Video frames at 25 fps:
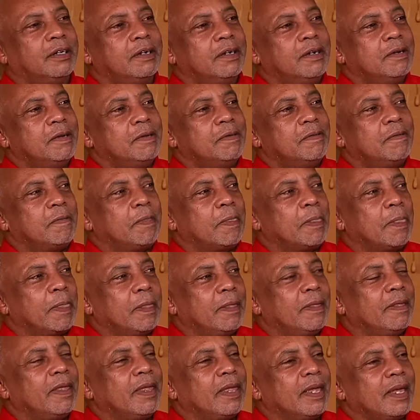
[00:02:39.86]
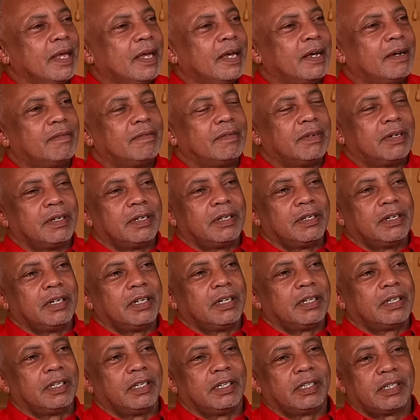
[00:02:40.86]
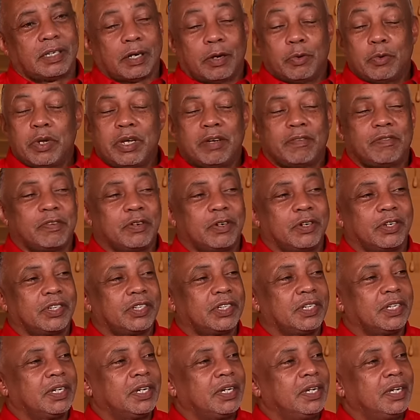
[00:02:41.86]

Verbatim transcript: my condolences. Yeah, man, it's a way for us.